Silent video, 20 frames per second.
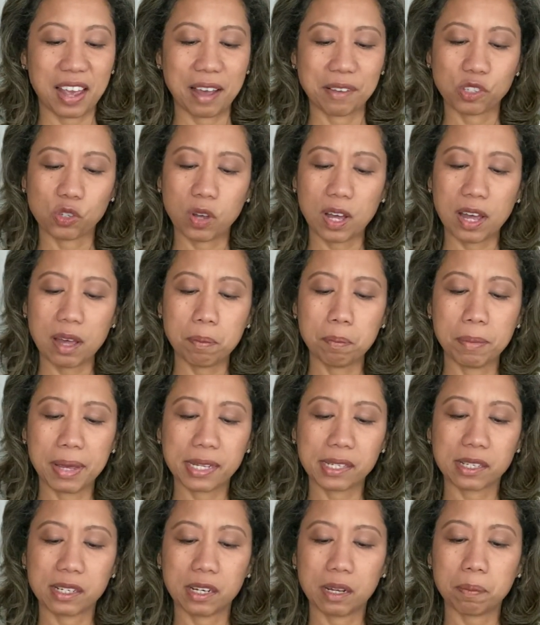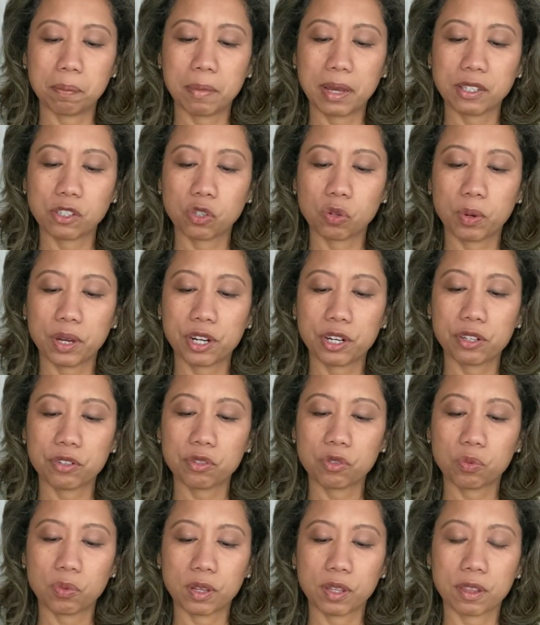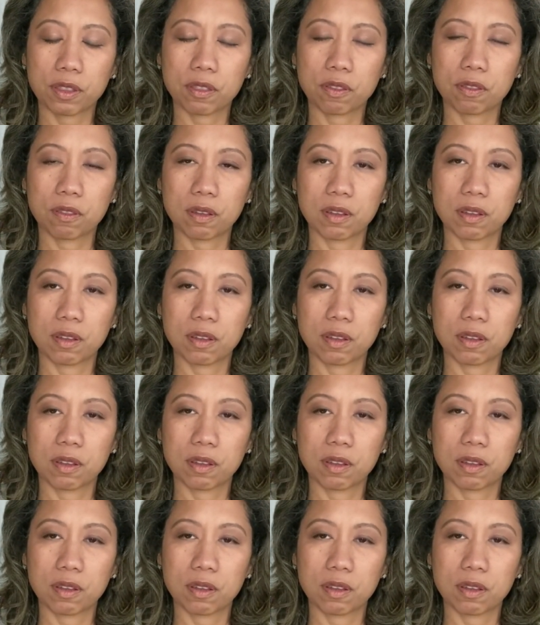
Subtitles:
So I'm mixing up my squares with